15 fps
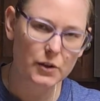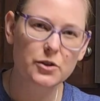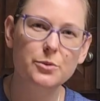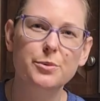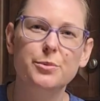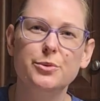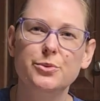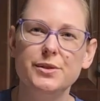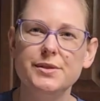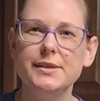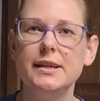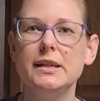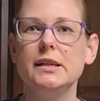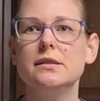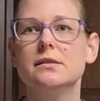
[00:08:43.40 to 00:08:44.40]
Should we be
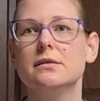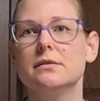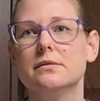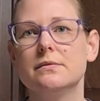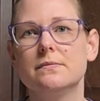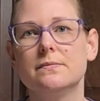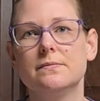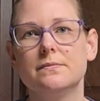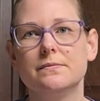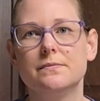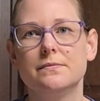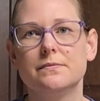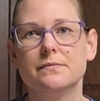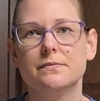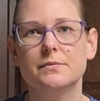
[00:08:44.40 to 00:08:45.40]
whisking it?
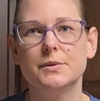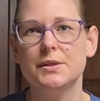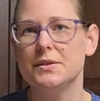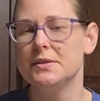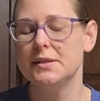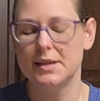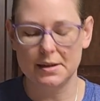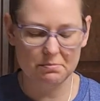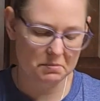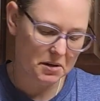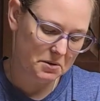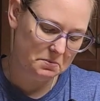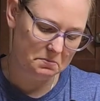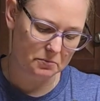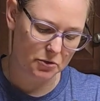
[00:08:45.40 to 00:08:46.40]
Doesn't say.
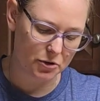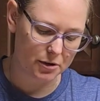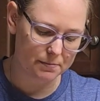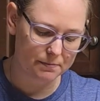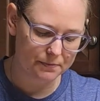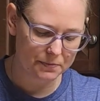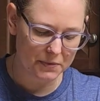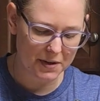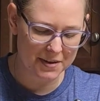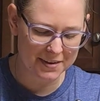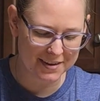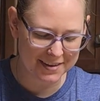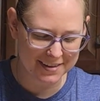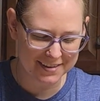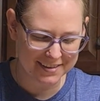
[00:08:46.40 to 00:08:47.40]
Oh, sure.
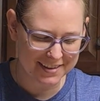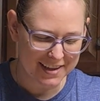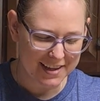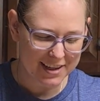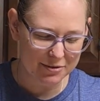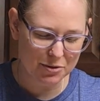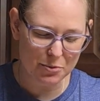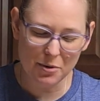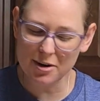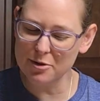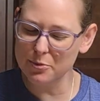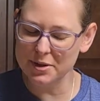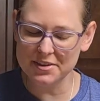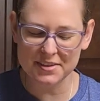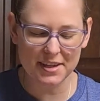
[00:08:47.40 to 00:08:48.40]
If you want to
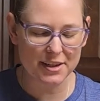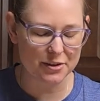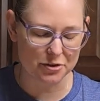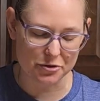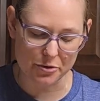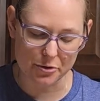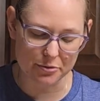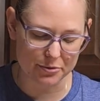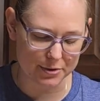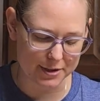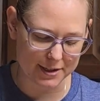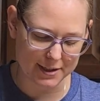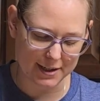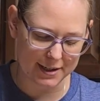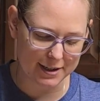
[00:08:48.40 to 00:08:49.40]
whisk it, go for
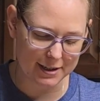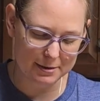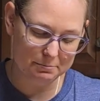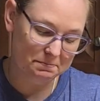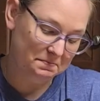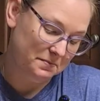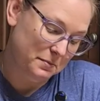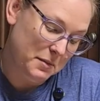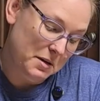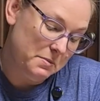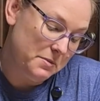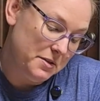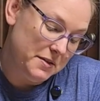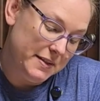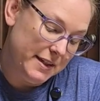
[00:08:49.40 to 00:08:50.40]
it. I'm
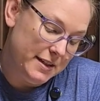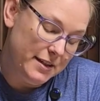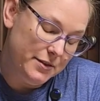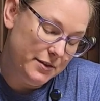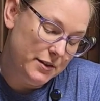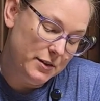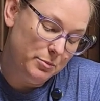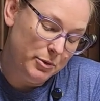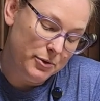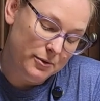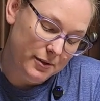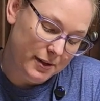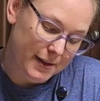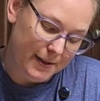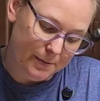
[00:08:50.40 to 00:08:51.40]
just going to use a
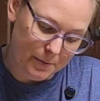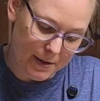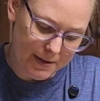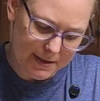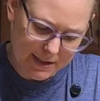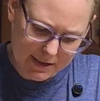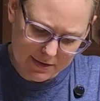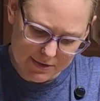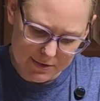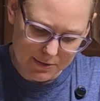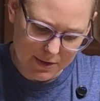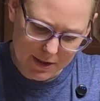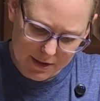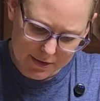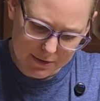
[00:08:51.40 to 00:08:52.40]
spoon. I think it's
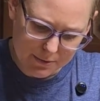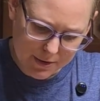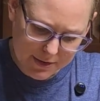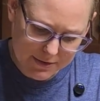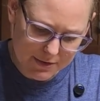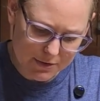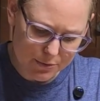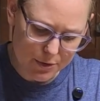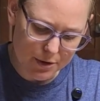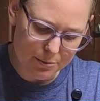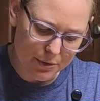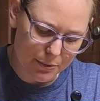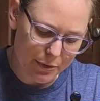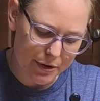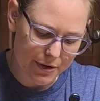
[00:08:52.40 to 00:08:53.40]
okay otherwise because we're going
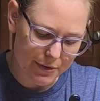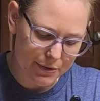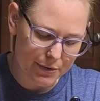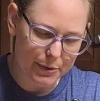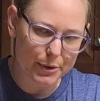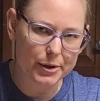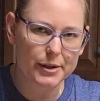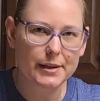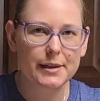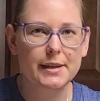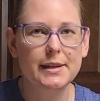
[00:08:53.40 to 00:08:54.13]
to be working through it.